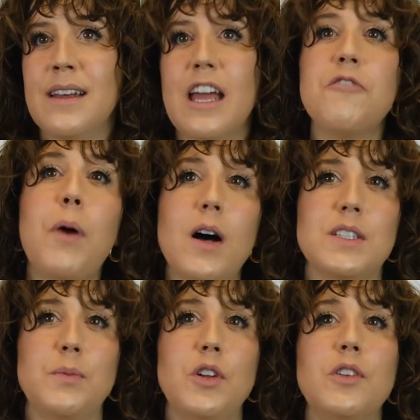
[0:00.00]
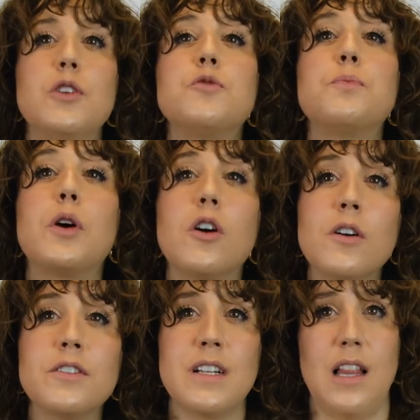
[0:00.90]
If possible, use
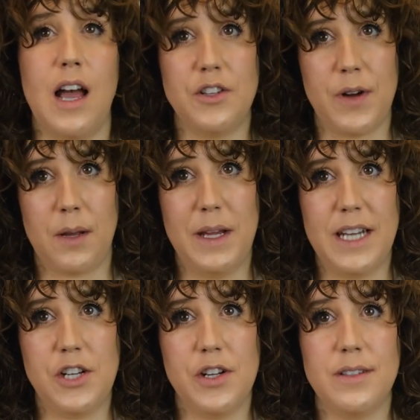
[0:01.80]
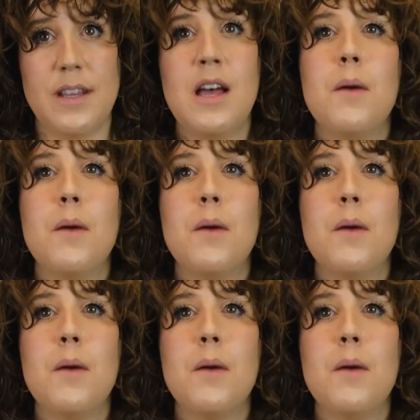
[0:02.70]
personalized recommendations.